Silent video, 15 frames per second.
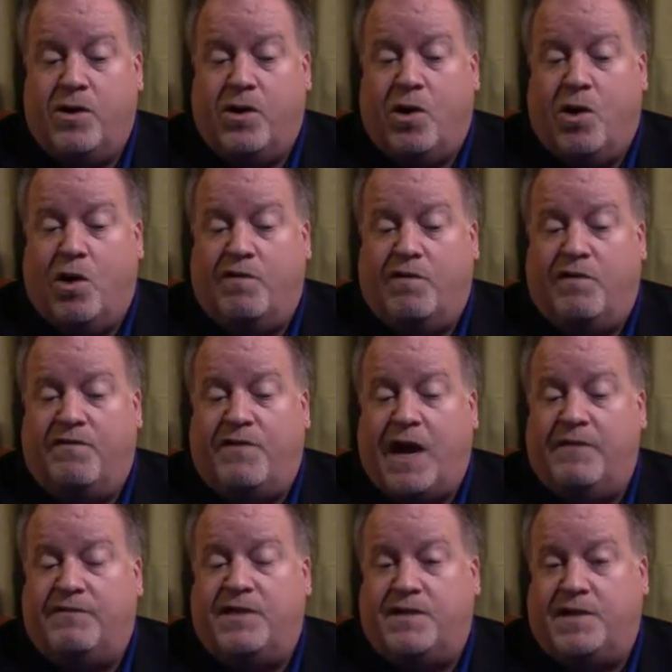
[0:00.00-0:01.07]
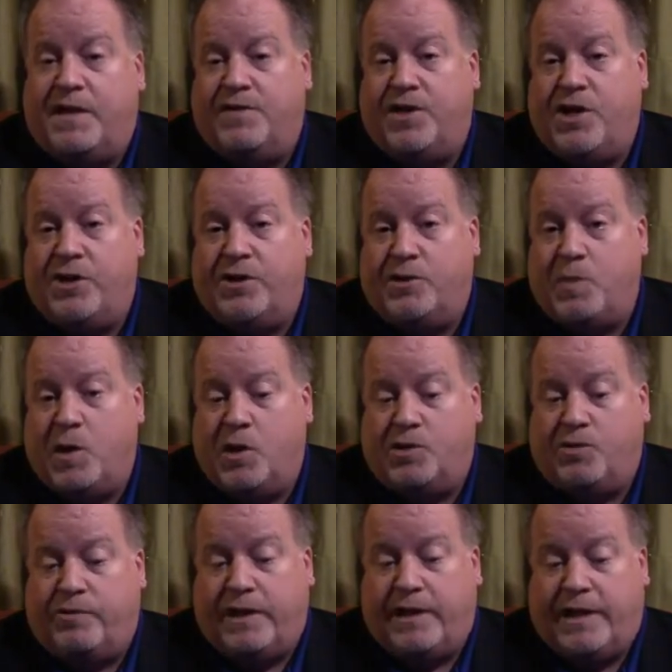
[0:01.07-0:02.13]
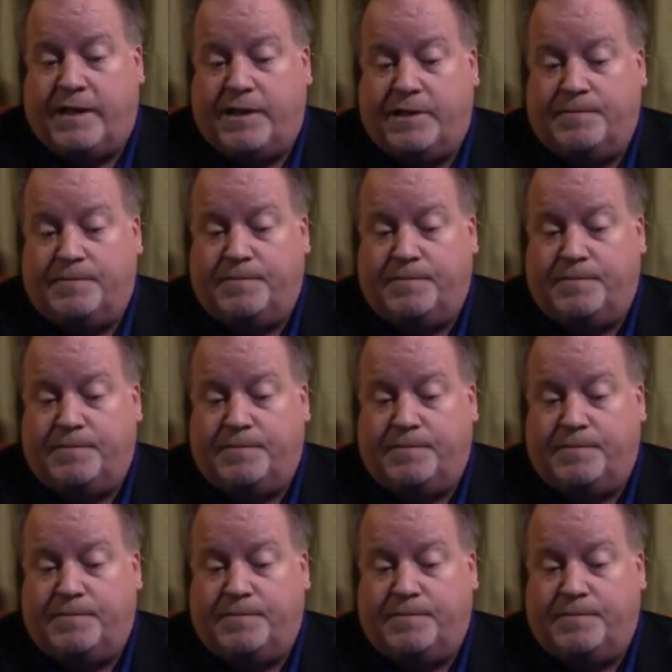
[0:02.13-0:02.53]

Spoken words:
over 5 to 7 years post-release.